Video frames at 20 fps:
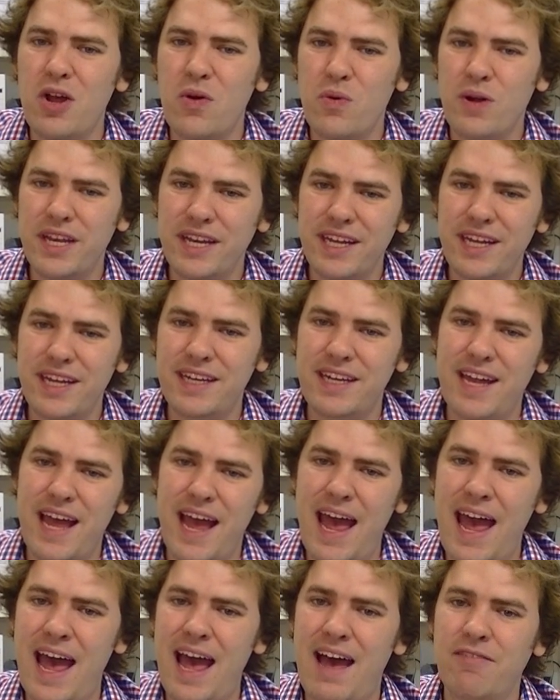we need to
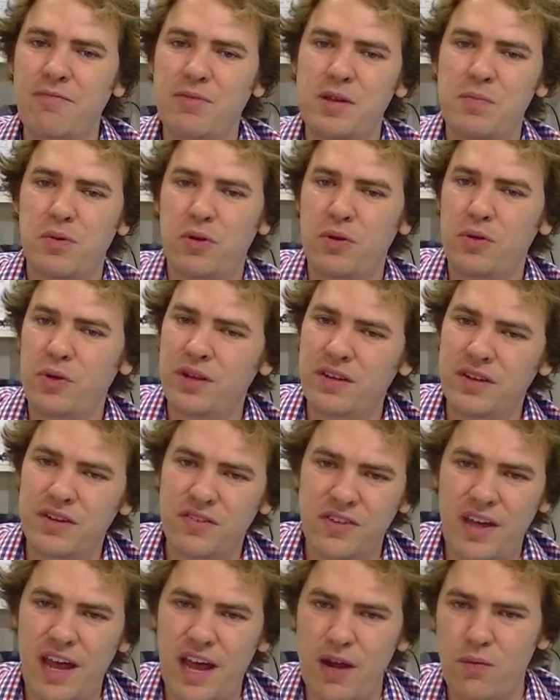have people who can
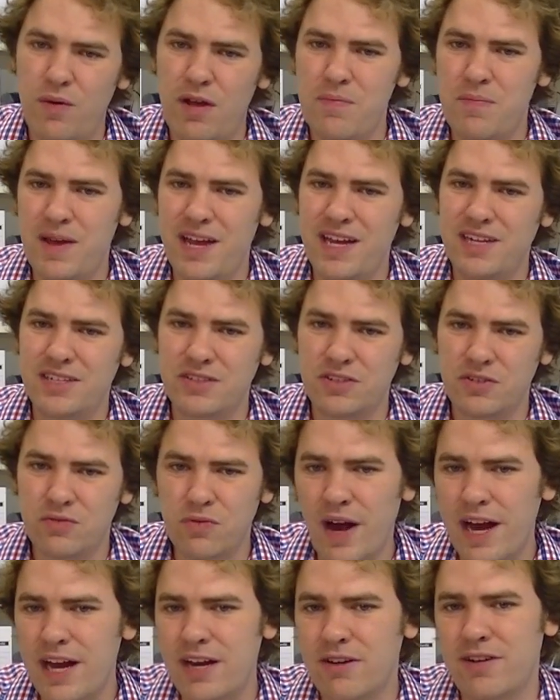design web pages,
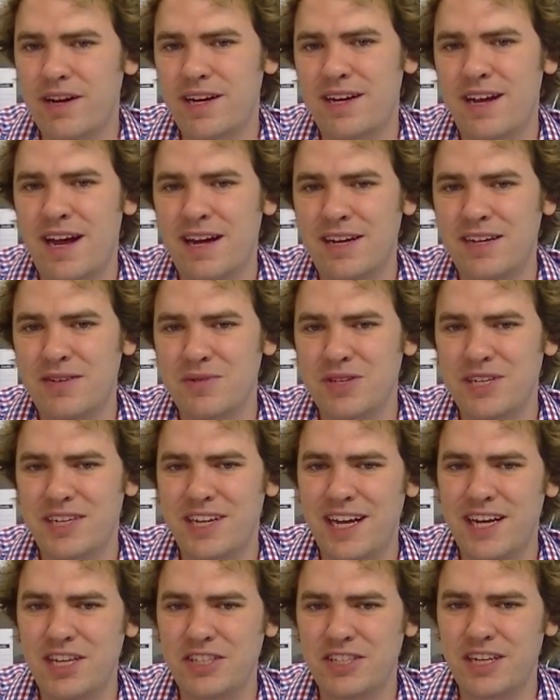write great
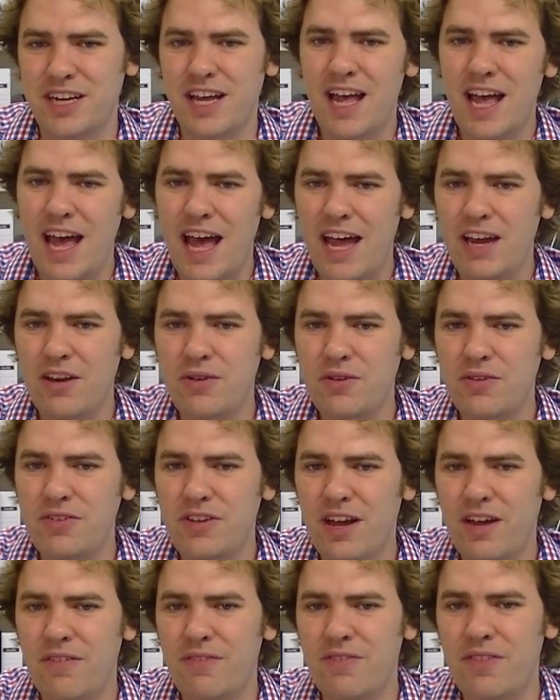documentation, and do
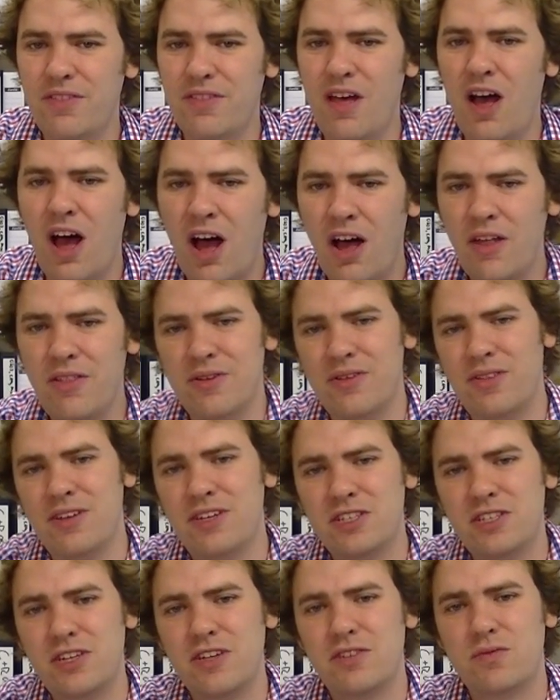stuff other
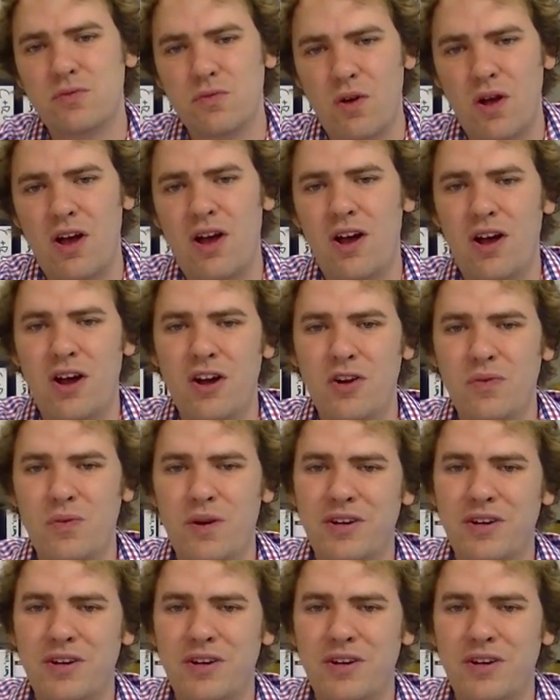than just raw hardware